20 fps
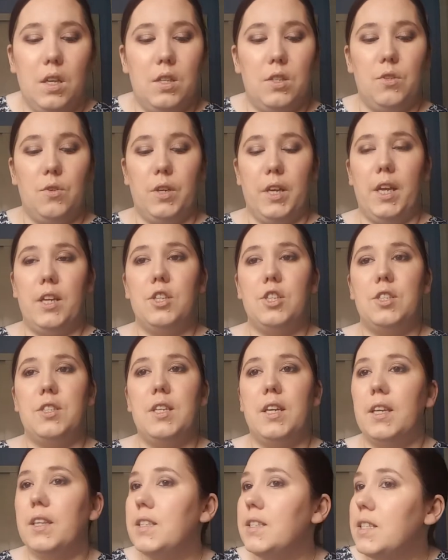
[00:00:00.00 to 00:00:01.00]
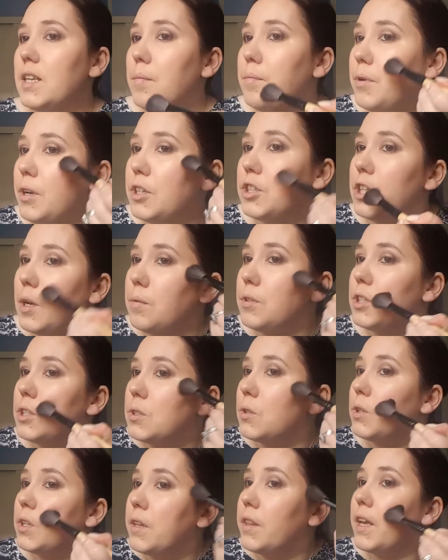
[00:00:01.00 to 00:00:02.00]
So again, just taking the same brush, I'm just
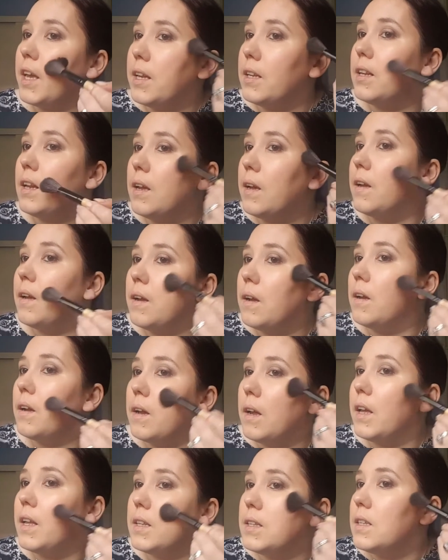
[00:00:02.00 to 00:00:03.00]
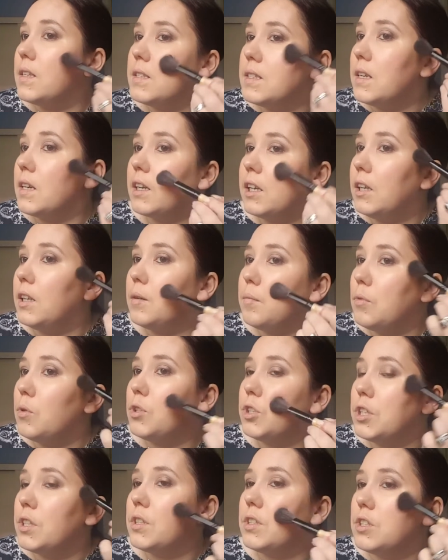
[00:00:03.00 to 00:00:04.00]
going to then, in circular
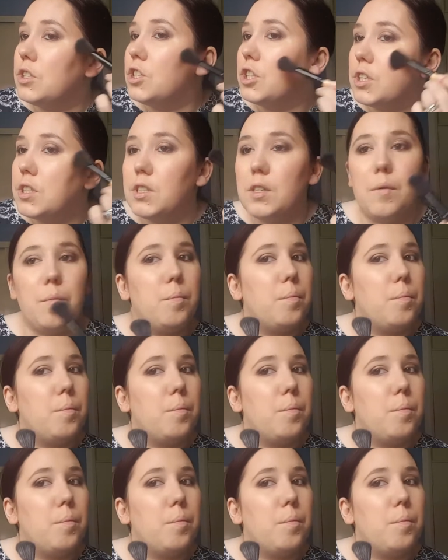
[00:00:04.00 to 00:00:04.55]
motions, just